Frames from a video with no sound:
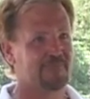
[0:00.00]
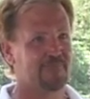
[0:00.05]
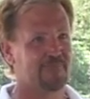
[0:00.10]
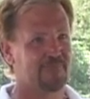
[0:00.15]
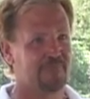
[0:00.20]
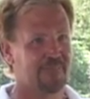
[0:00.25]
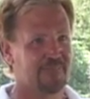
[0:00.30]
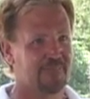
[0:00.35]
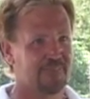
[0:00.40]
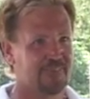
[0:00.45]

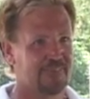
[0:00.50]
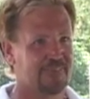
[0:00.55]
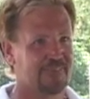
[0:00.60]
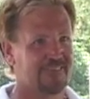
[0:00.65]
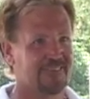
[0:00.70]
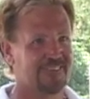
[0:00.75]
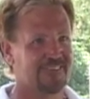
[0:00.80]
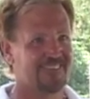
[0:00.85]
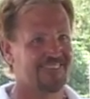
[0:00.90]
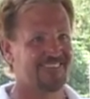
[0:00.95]

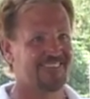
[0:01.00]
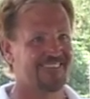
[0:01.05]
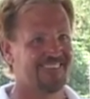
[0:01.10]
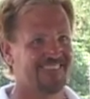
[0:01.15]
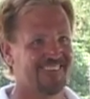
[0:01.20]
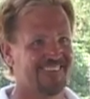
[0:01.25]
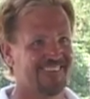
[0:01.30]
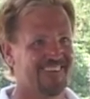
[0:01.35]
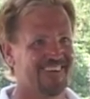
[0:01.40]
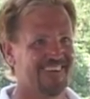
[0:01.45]

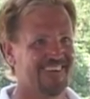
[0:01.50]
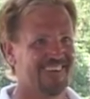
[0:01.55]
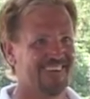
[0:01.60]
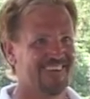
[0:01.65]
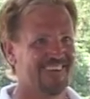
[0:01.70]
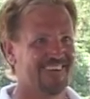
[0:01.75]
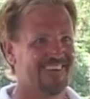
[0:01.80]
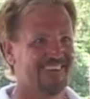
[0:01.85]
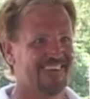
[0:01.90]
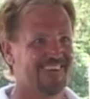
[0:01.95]

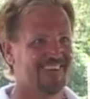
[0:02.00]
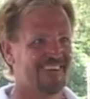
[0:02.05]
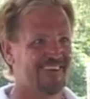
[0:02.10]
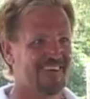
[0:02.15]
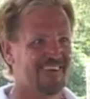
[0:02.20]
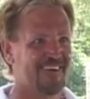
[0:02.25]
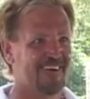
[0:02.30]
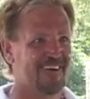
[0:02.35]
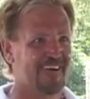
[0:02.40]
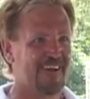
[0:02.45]

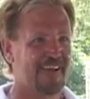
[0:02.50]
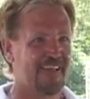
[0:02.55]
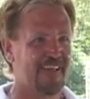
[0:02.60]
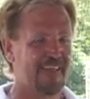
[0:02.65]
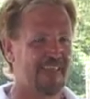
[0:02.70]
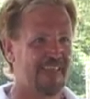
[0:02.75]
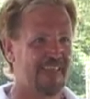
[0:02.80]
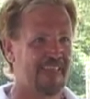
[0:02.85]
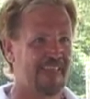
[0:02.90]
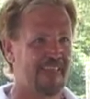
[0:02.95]

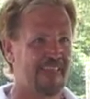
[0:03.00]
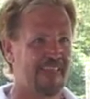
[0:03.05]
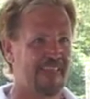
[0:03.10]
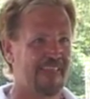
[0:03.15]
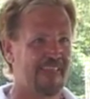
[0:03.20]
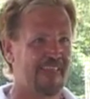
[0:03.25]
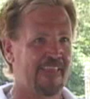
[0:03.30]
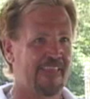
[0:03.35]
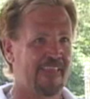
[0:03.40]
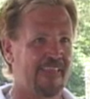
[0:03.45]

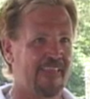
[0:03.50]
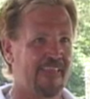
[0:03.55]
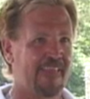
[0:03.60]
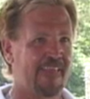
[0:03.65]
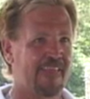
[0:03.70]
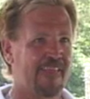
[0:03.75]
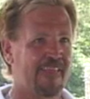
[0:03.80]
Nobody speaks.